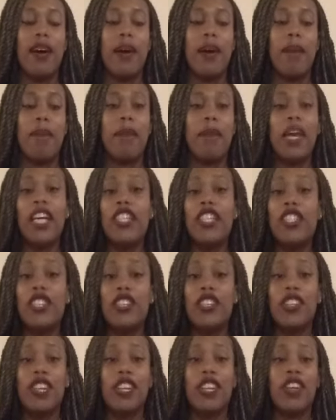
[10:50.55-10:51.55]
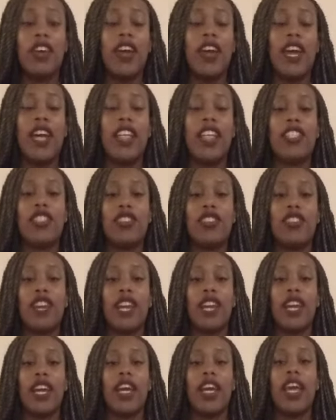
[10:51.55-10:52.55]
Make sure that you're
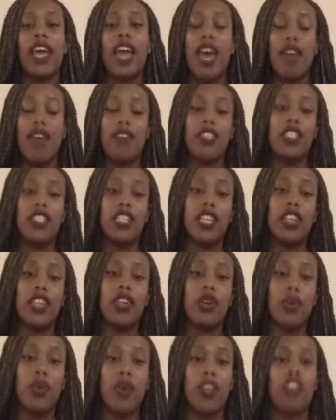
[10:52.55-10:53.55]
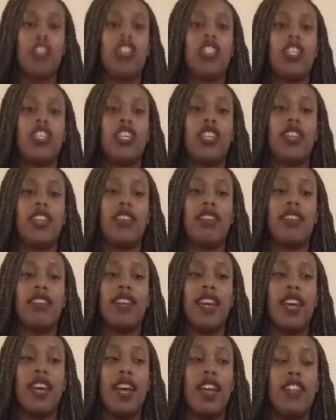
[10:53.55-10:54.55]
answering every single question.
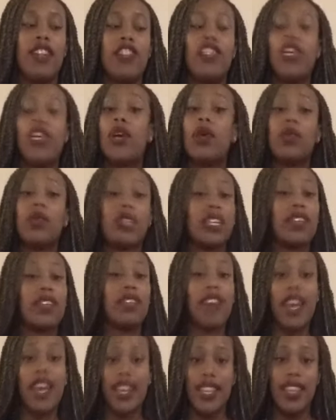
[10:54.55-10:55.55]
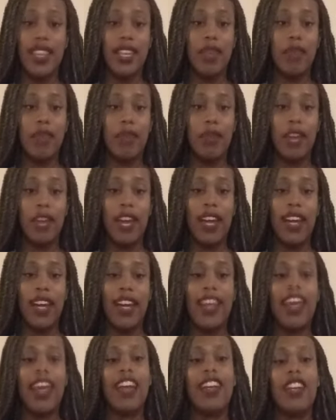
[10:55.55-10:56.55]
Don't leave anything blank.
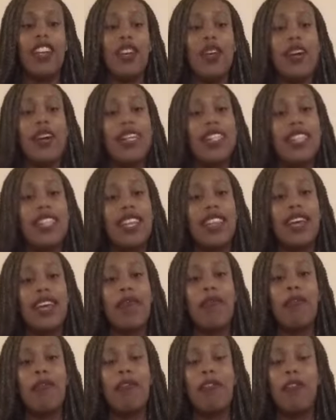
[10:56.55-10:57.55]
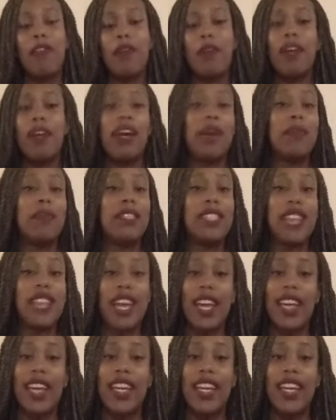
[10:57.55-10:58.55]
And I know I said that before, but I'm
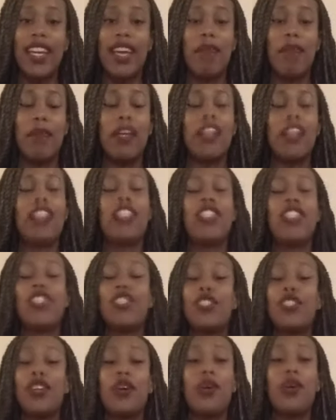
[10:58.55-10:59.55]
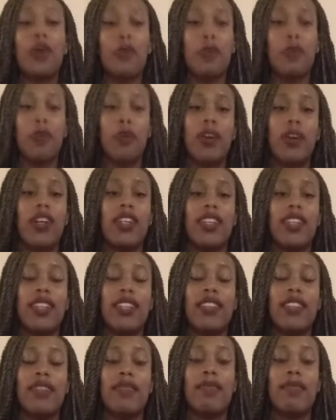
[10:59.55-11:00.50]
saying it again because it's so important.